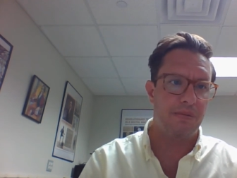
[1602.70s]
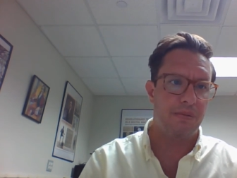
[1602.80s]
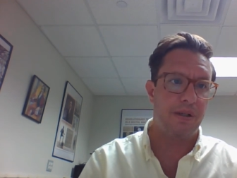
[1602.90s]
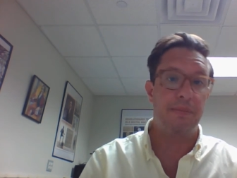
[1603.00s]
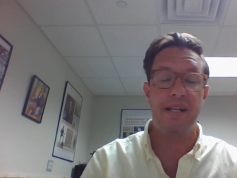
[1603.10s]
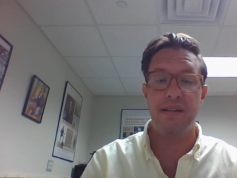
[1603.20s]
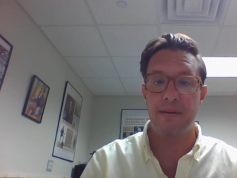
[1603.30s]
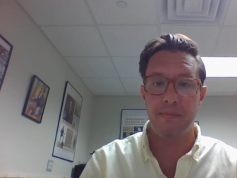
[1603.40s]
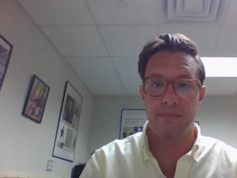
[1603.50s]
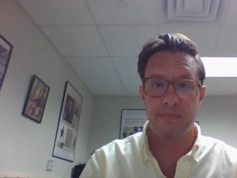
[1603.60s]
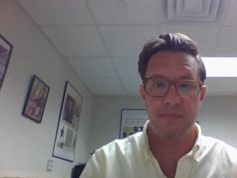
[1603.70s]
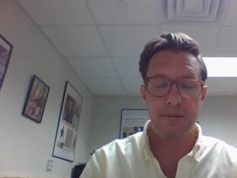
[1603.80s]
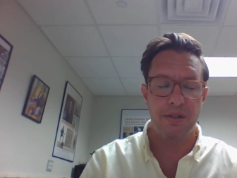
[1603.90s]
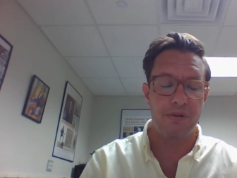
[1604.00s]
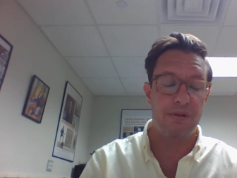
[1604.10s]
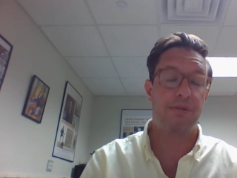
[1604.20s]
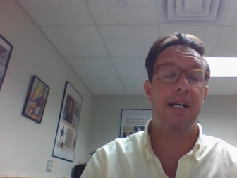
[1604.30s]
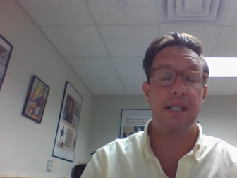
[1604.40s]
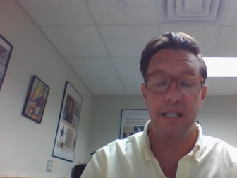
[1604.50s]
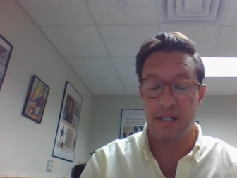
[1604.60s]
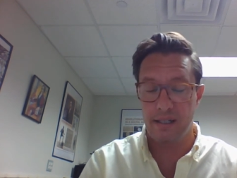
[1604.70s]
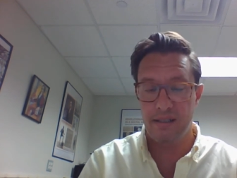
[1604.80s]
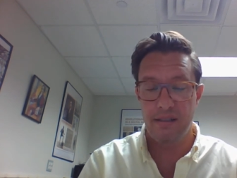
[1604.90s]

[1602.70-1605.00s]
what made them so threatening